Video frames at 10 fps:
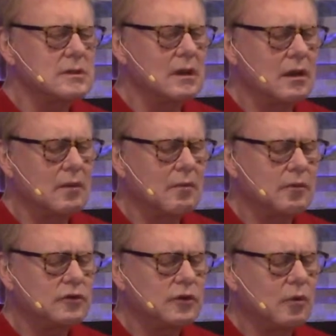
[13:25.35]

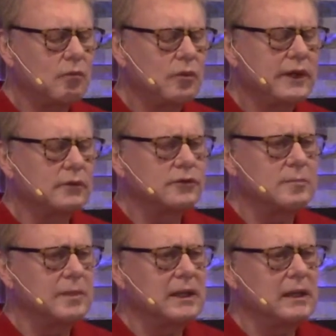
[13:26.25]
was so real to
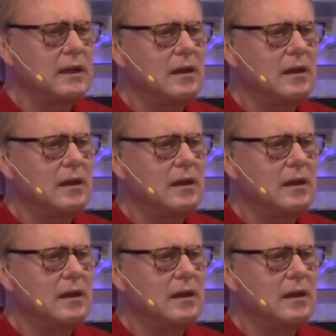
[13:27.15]
me.